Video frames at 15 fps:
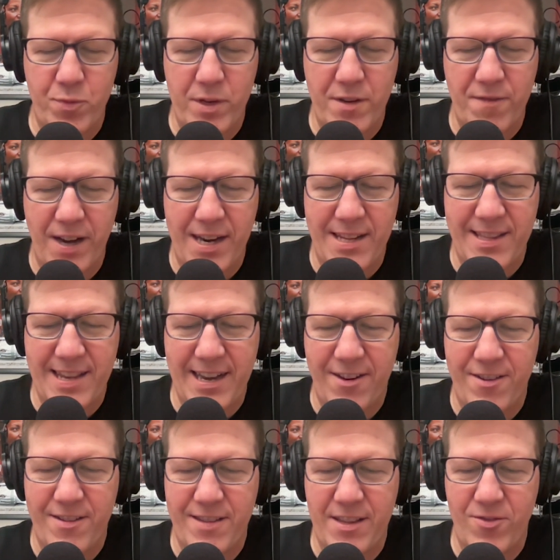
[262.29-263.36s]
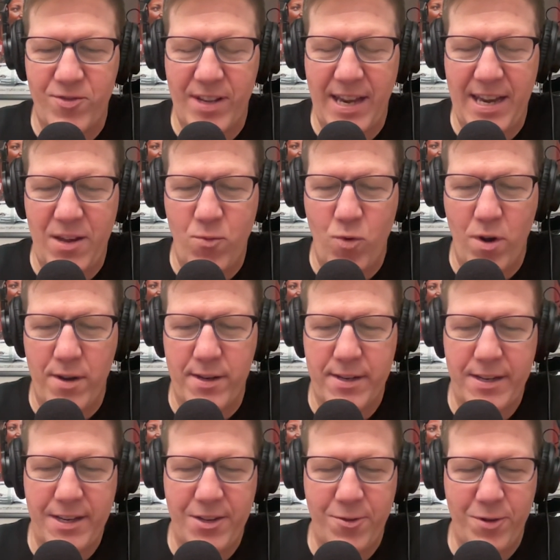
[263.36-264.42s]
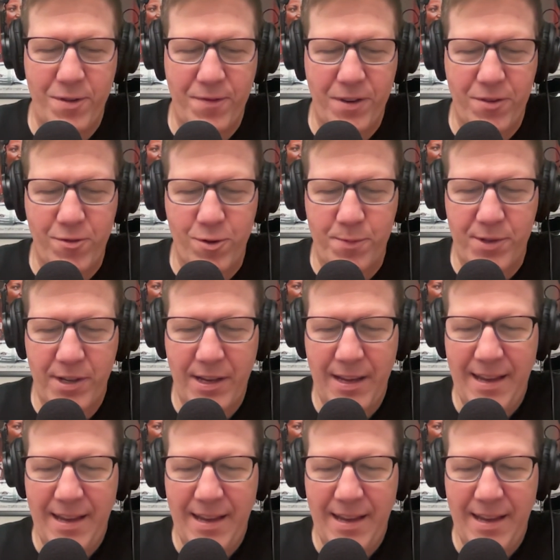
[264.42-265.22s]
We divided those 81 into two different groups,